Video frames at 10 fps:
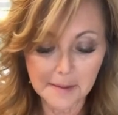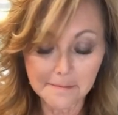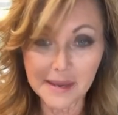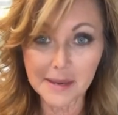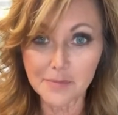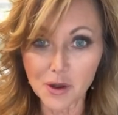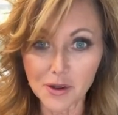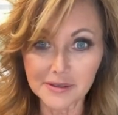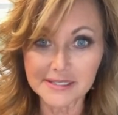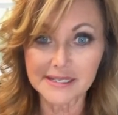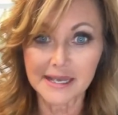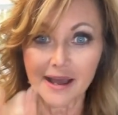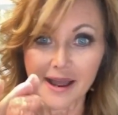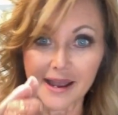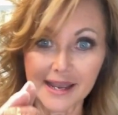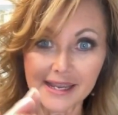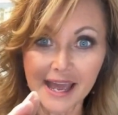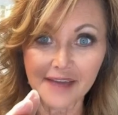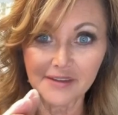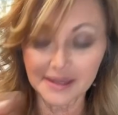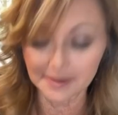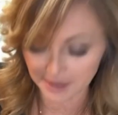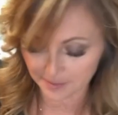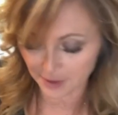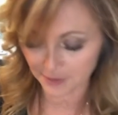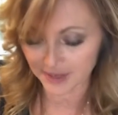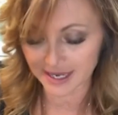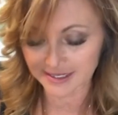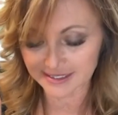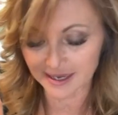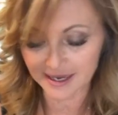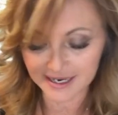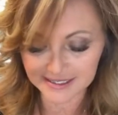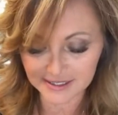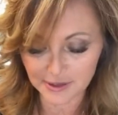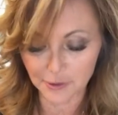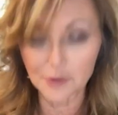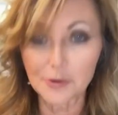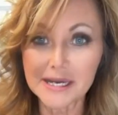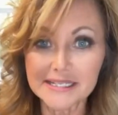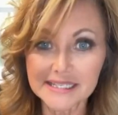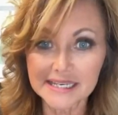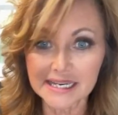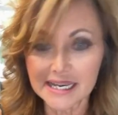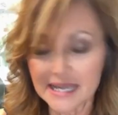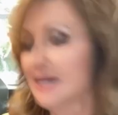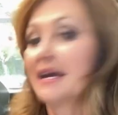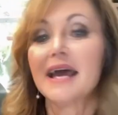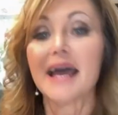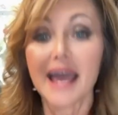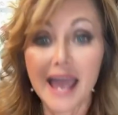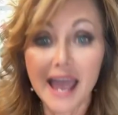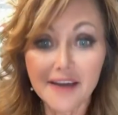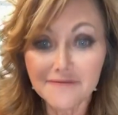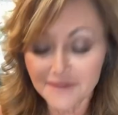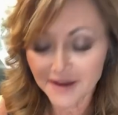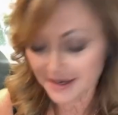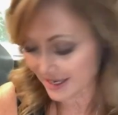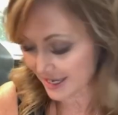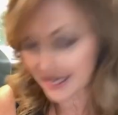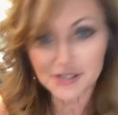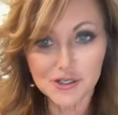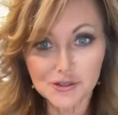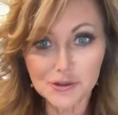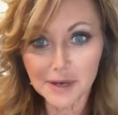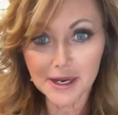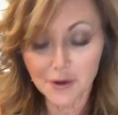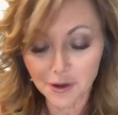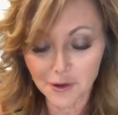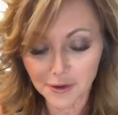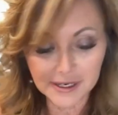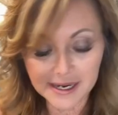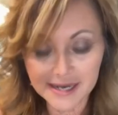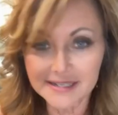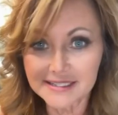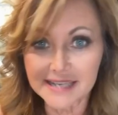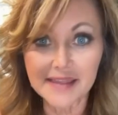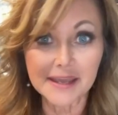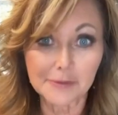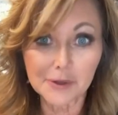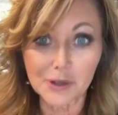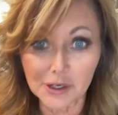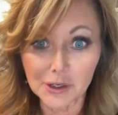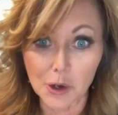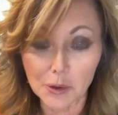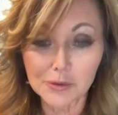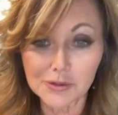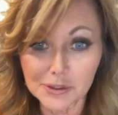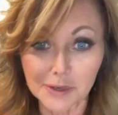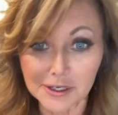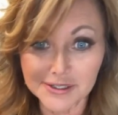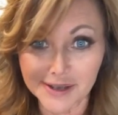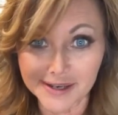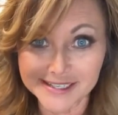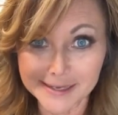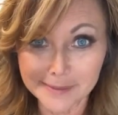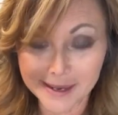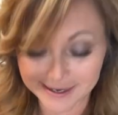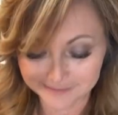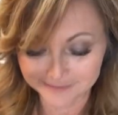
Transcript: meatballs. I like having them about that size. Go crazy, have fun, get your tray all organized, and then we're gonna go to our saute pan.